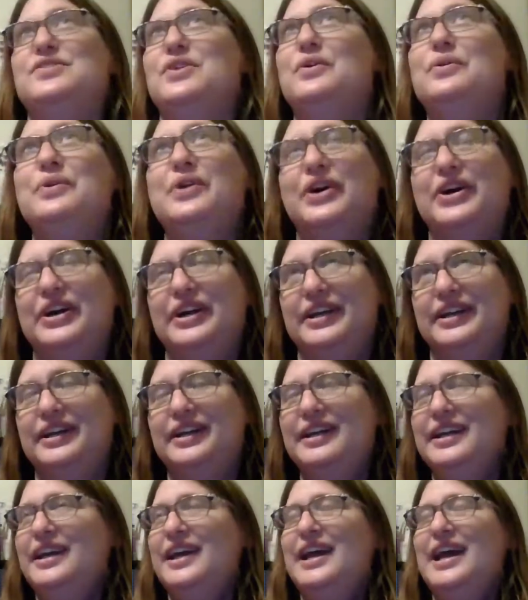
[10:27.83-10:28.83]
good.
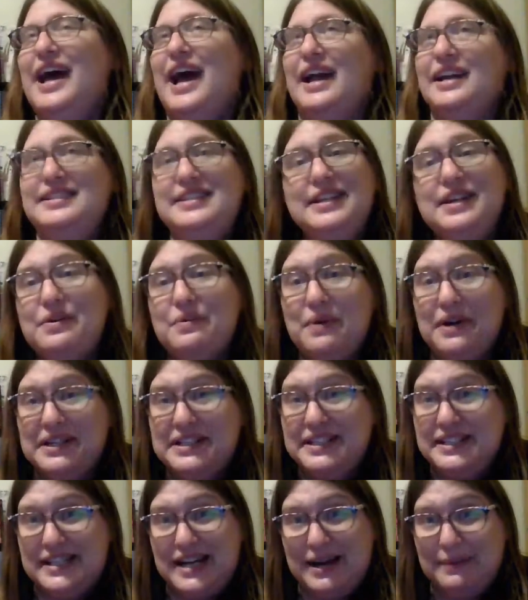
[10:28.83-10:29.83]
I didn't want to
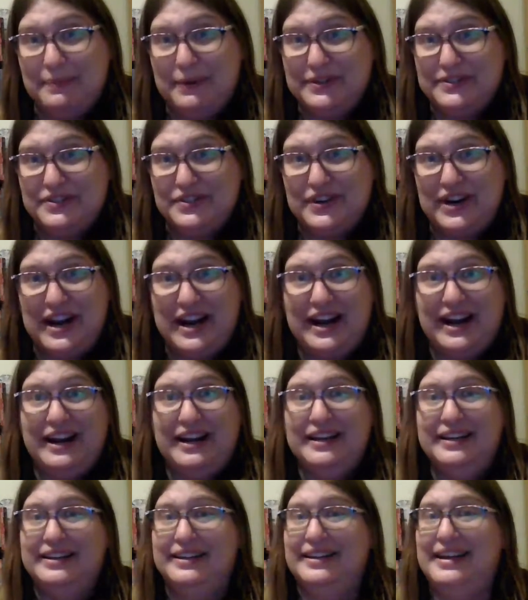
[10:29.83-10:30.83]
stop yesterday.
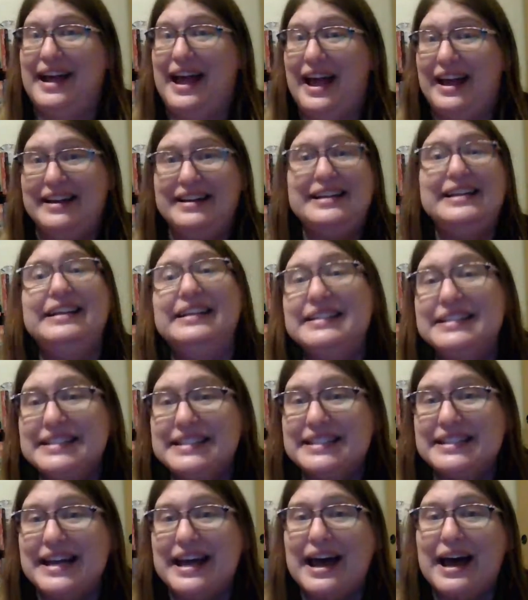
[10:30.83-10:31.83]
I needed to
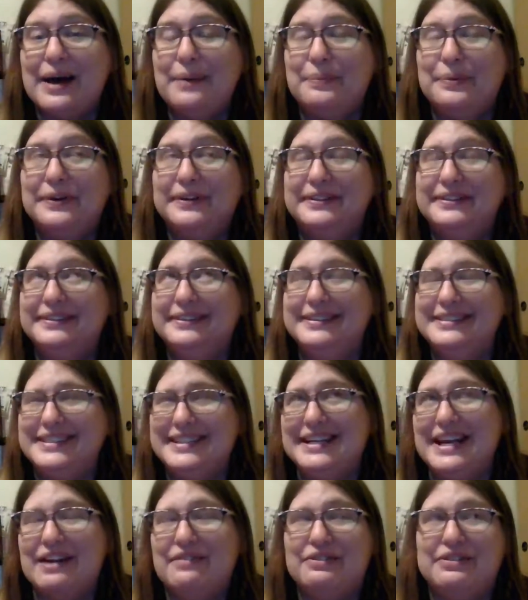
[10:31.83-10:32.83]
stop. Didn't
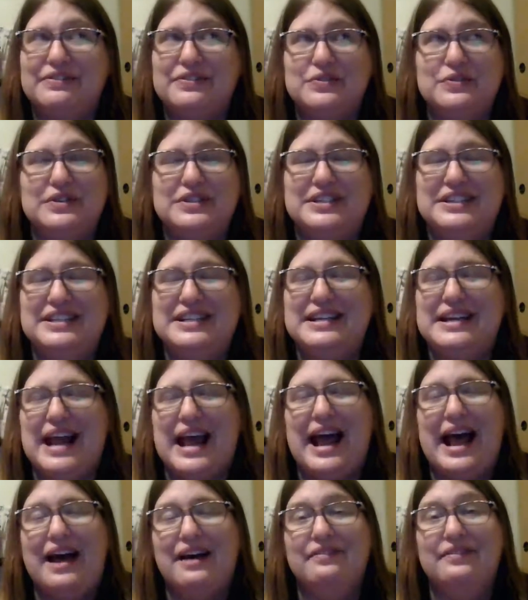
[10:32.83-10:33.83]
have
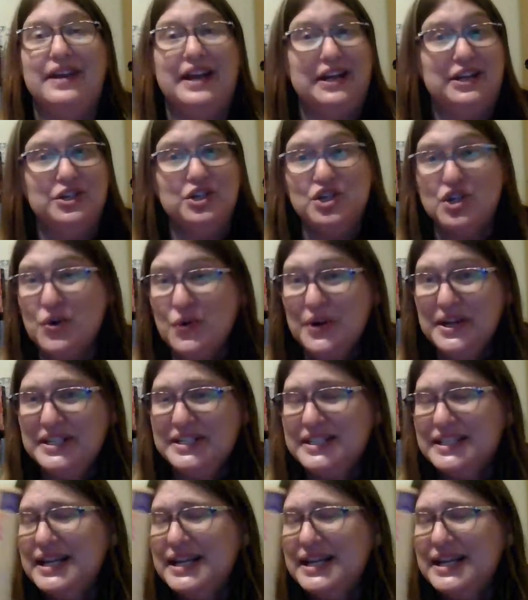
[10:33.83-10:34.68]
a choice.